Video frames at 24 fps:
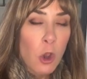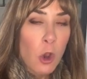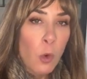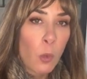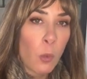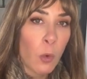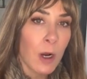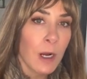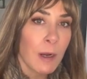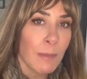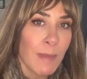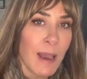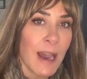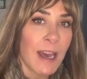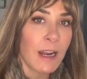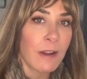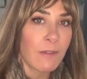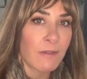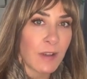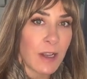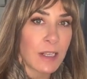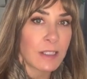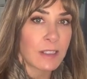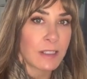We're
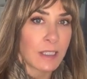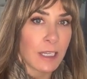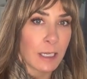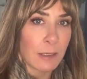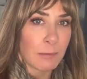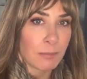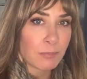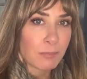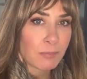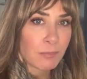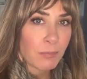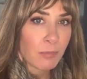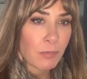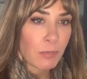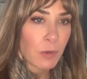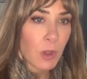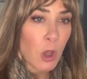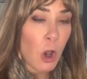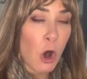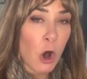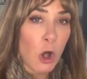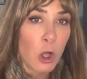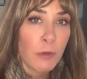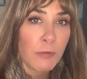manifesting
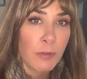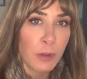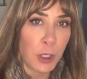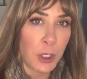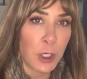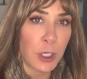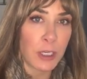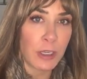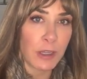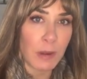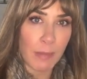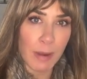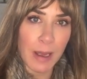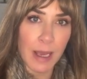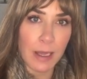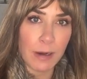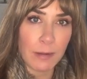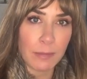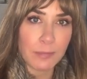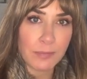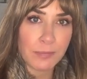all the good and the bad,